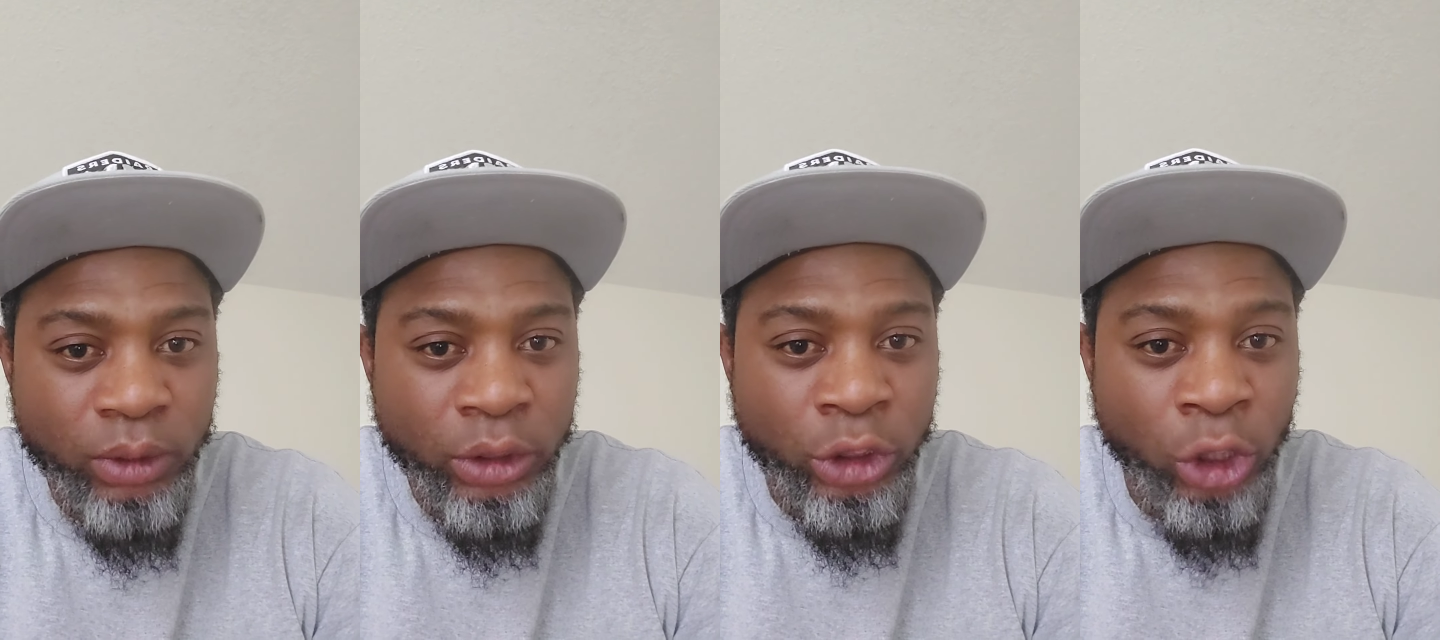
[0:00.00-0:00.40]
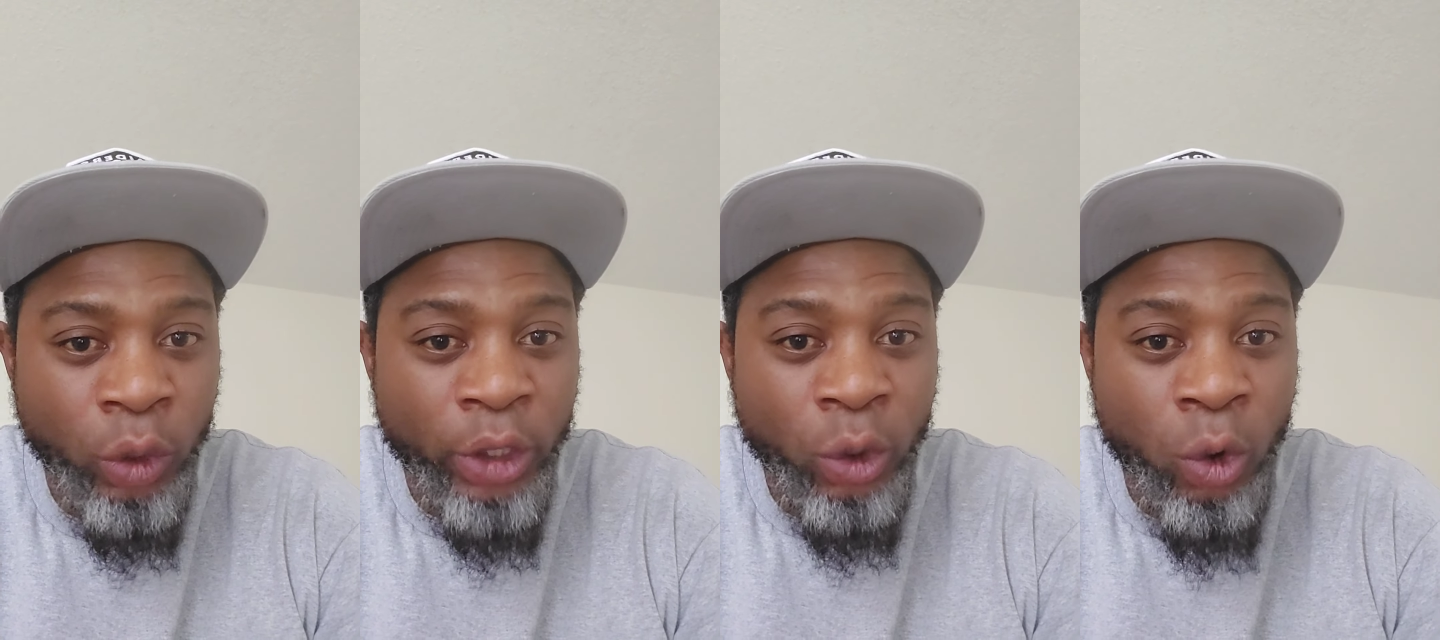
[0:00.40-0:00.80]
So
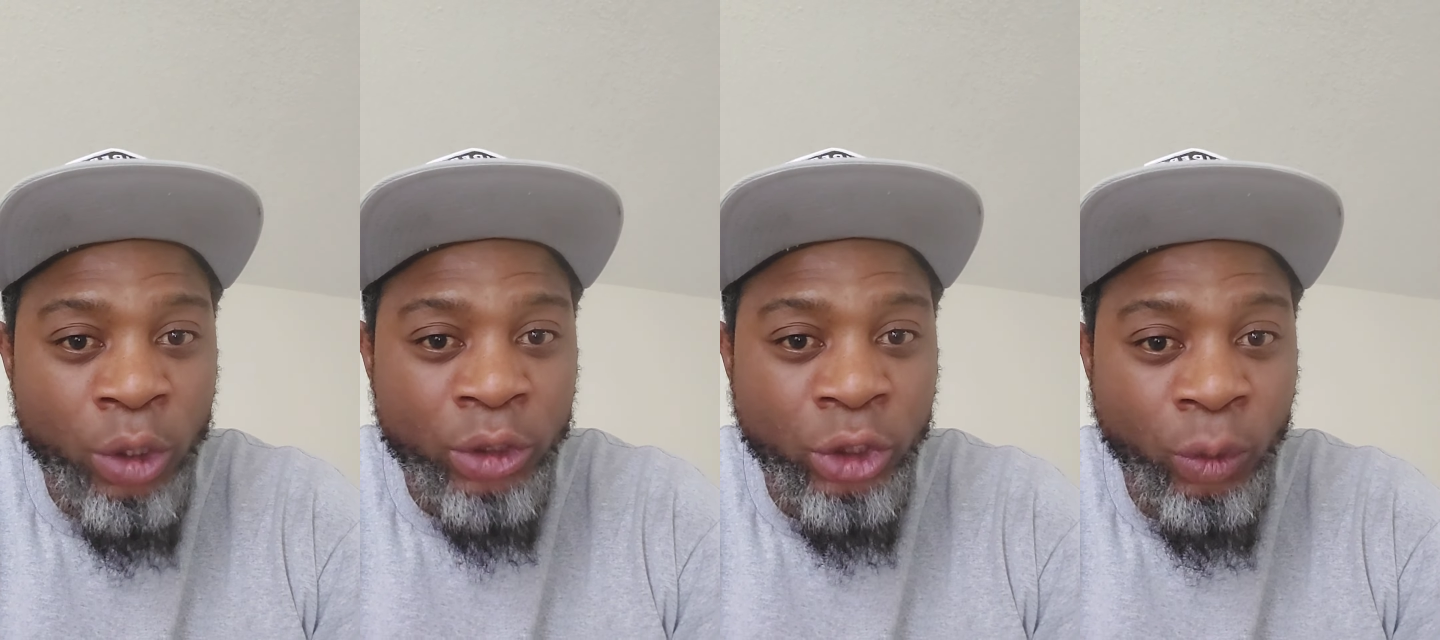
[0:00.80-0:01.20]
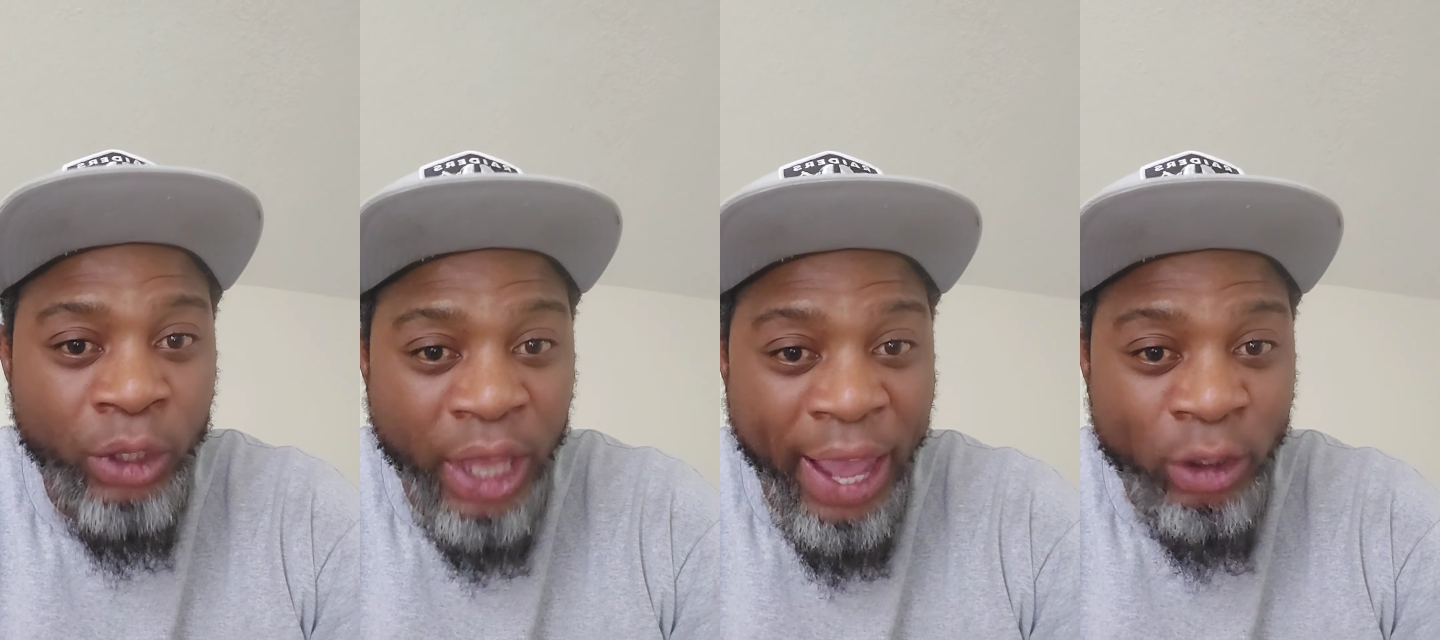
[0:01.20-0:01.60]
in order to
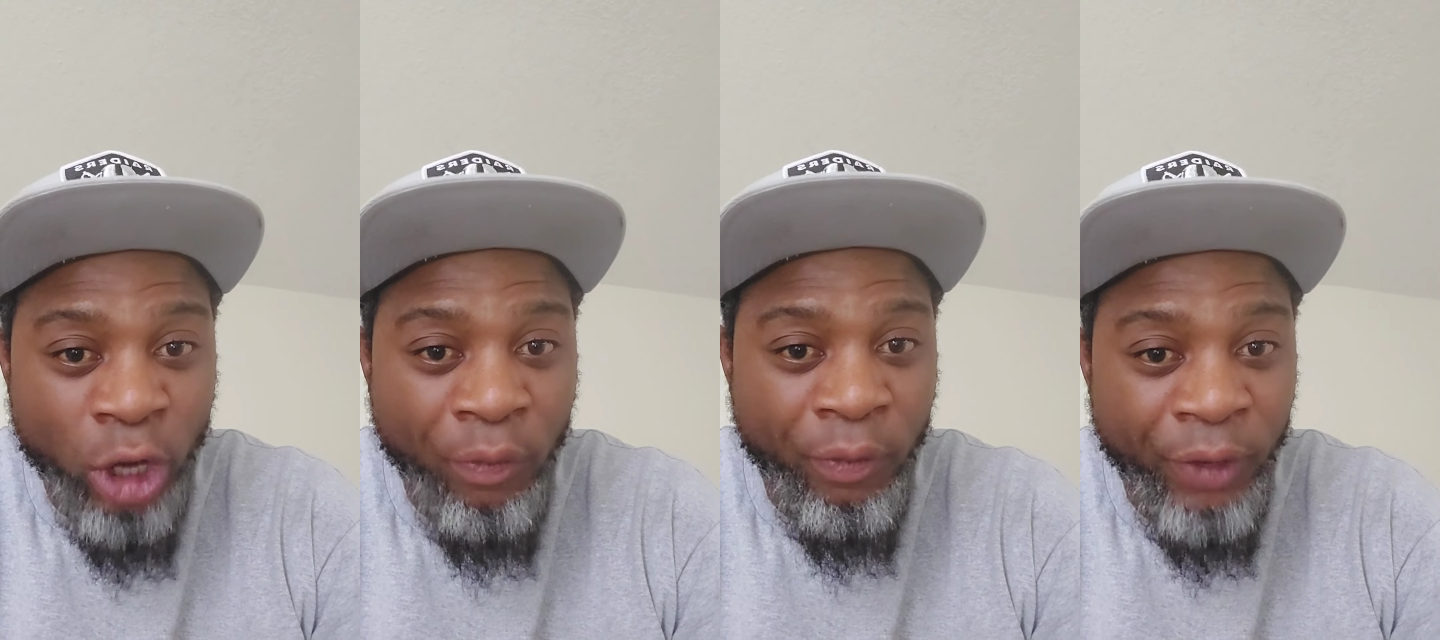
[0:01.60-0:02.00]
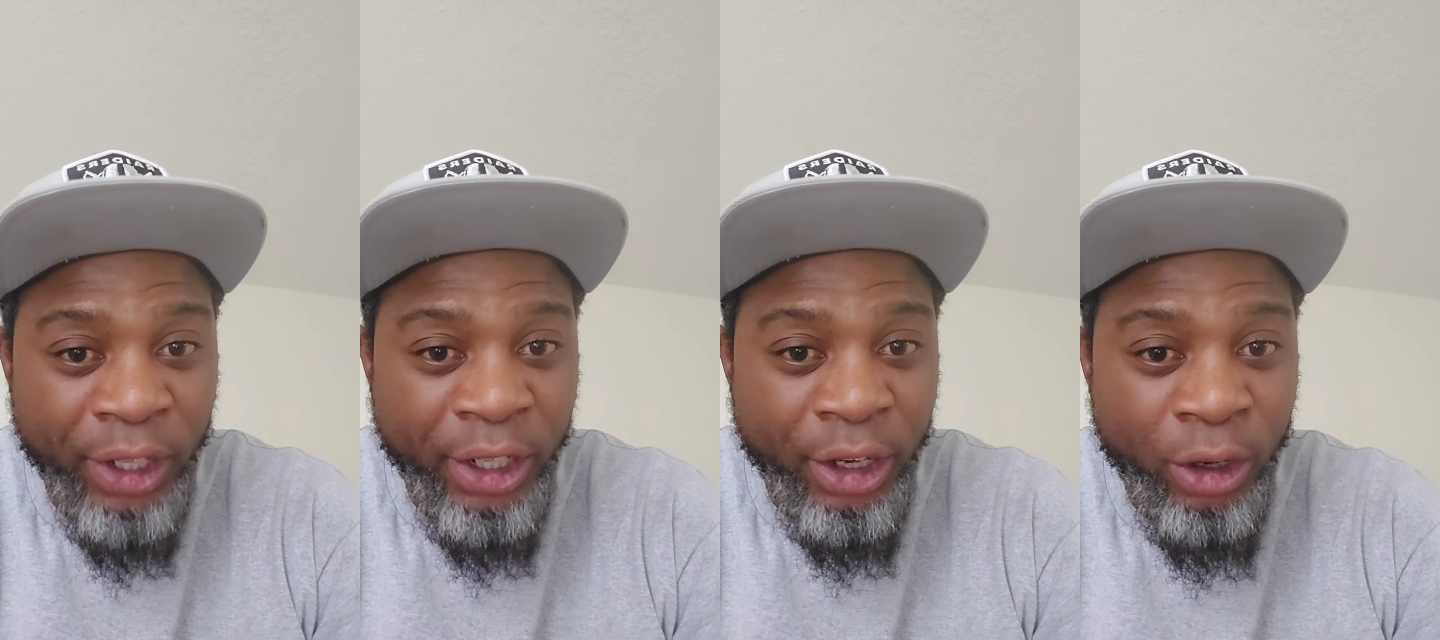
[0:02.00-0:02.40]
react off a
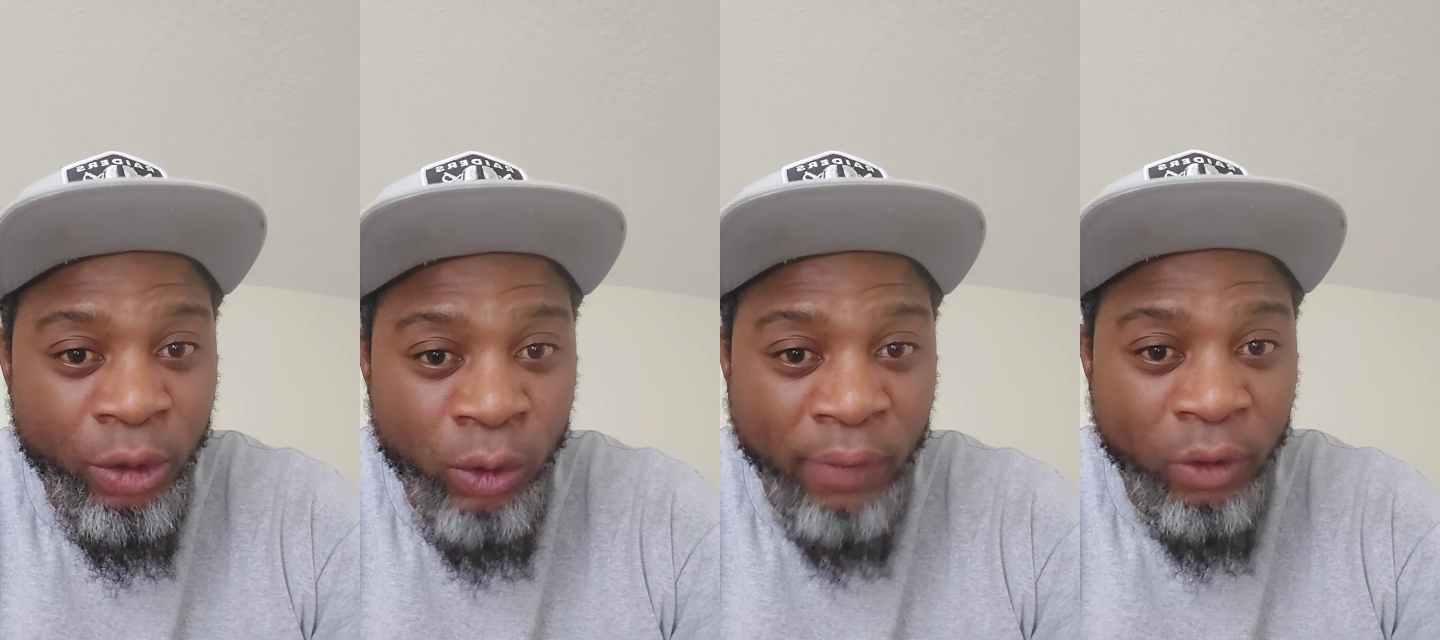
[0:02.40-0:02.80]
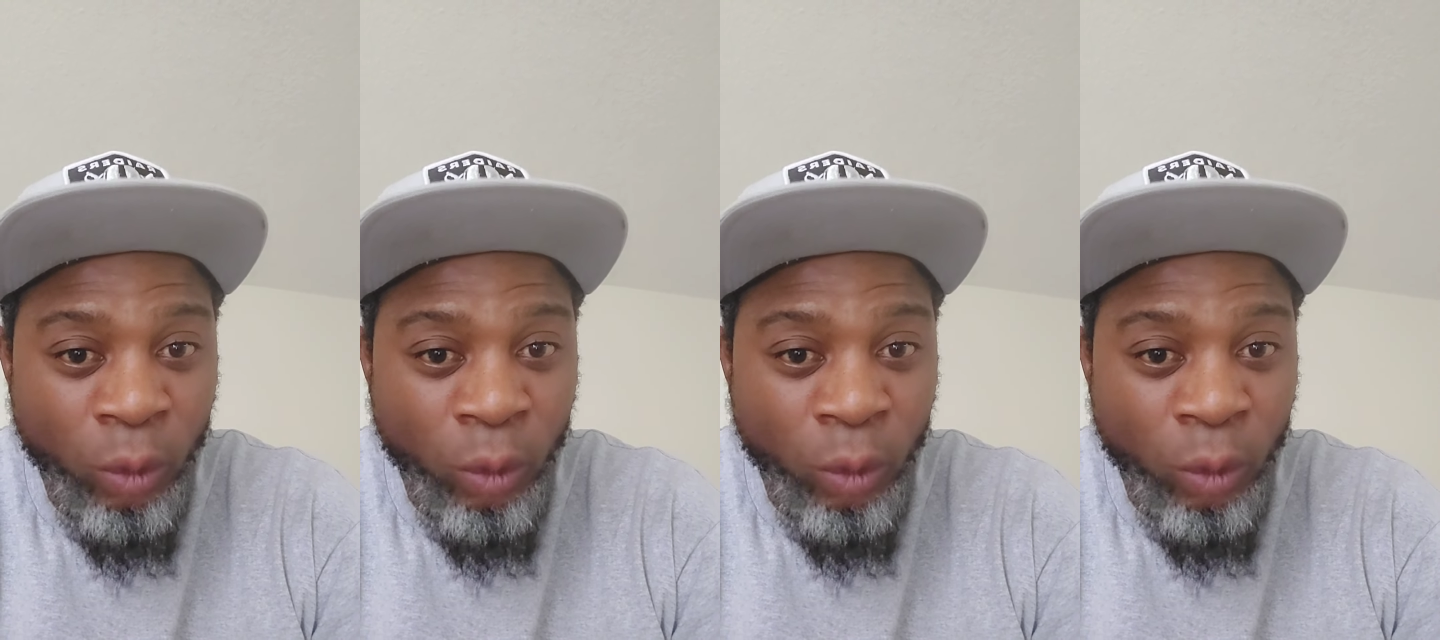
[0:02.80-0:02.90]
video, you have